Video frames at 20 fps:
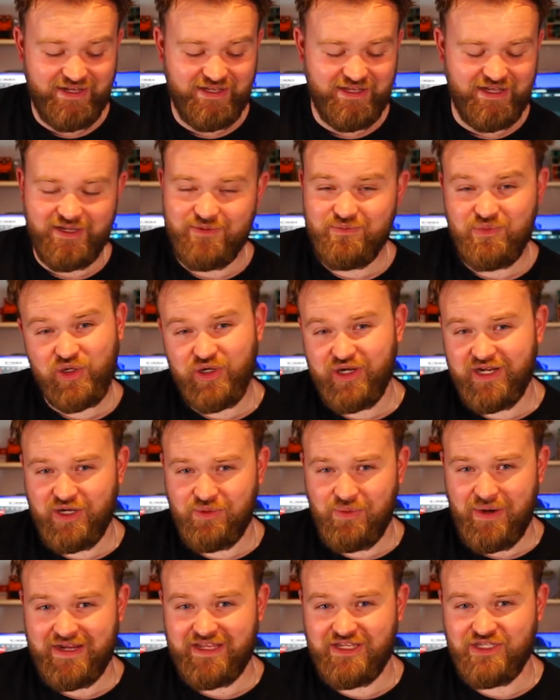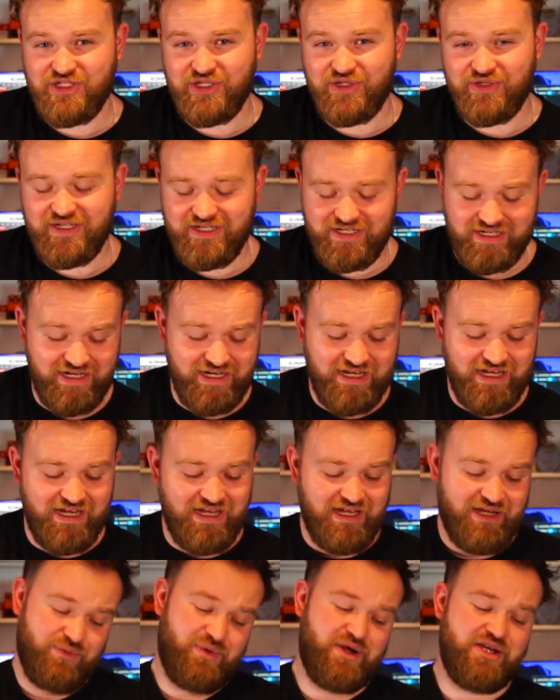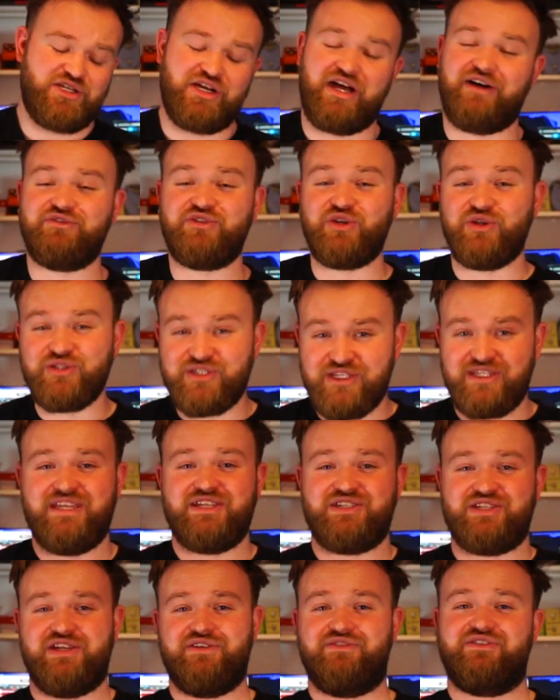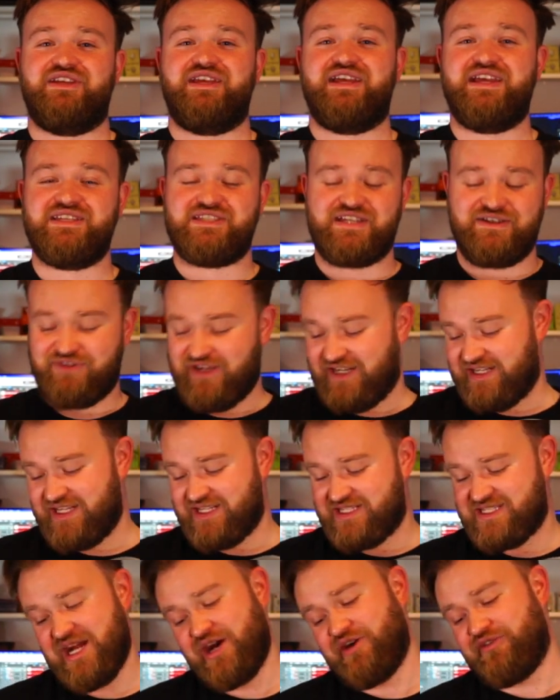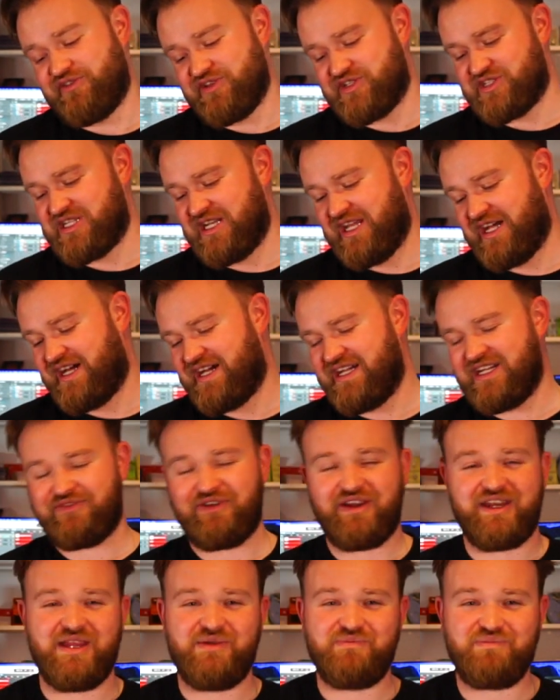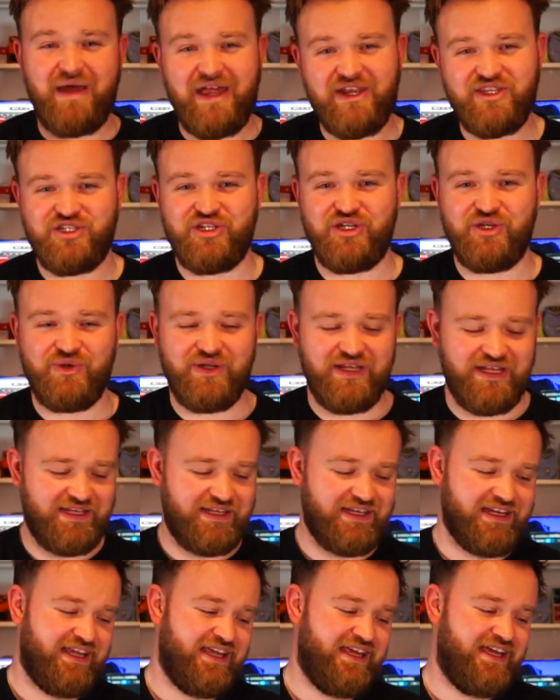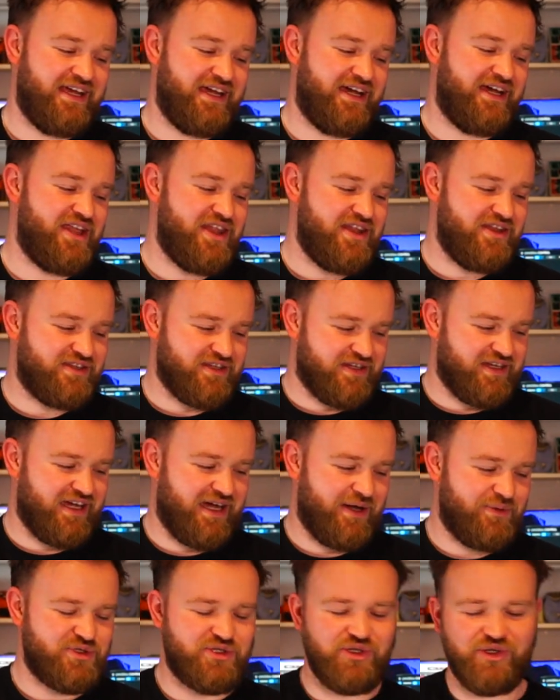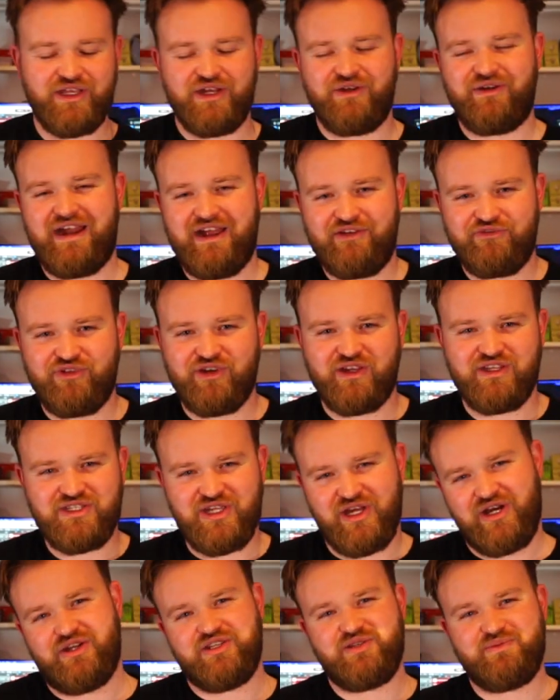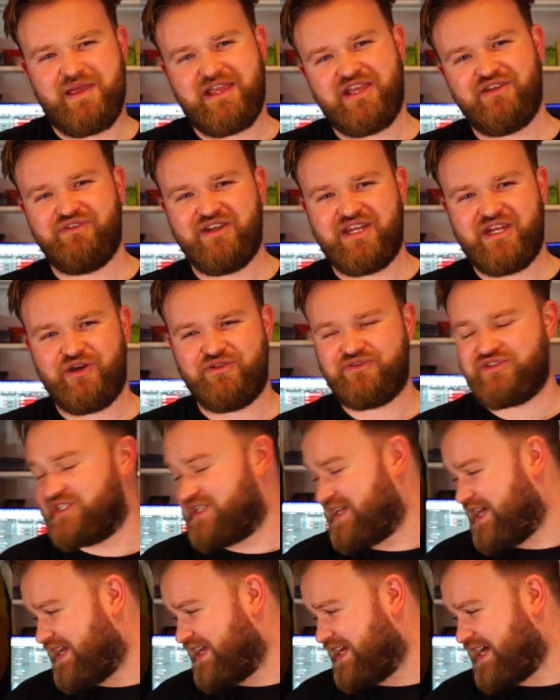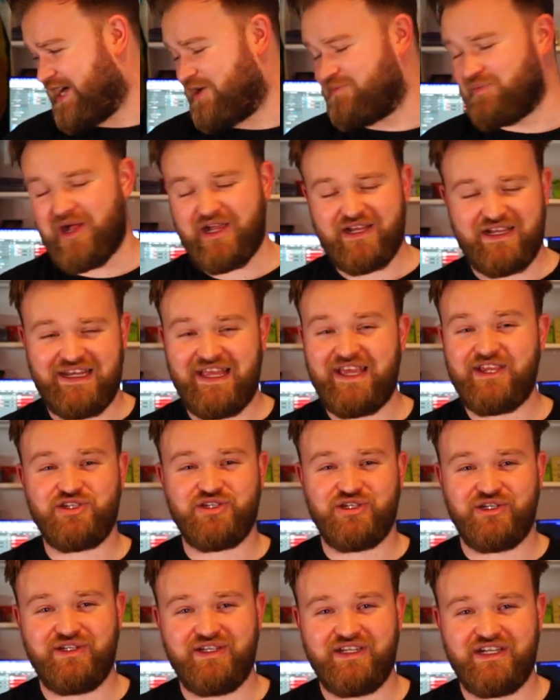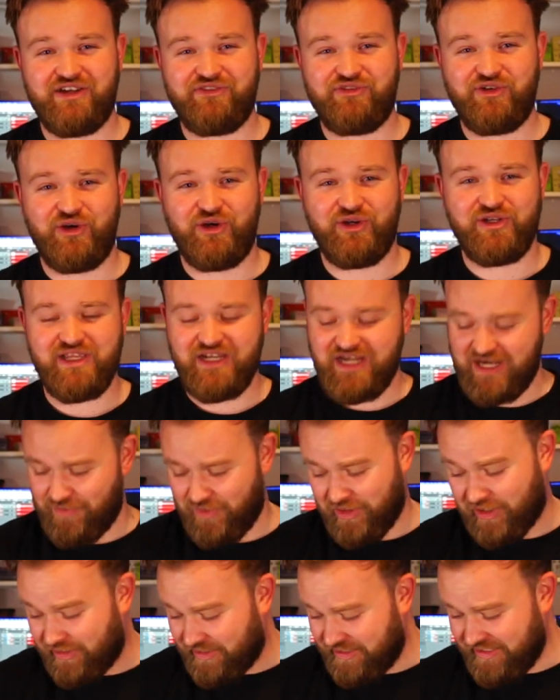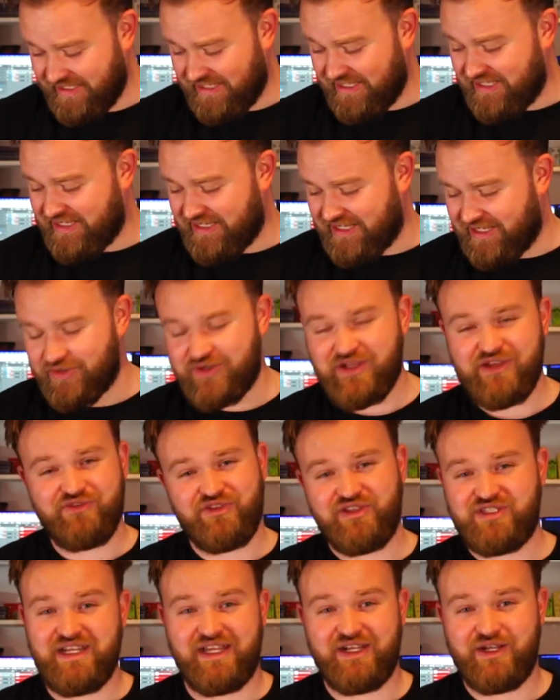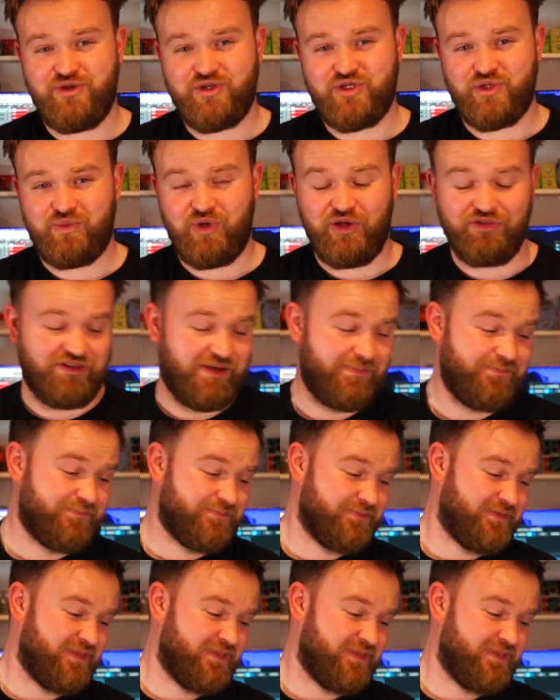and put it in a wacky tuning, which I've done to this over the years. I've had it set off a slide, I've had it in mad tuning, and I was looking around for a guitar to make a video of today out of my collection, and I thought, you know what, I'll give the Dano some loving.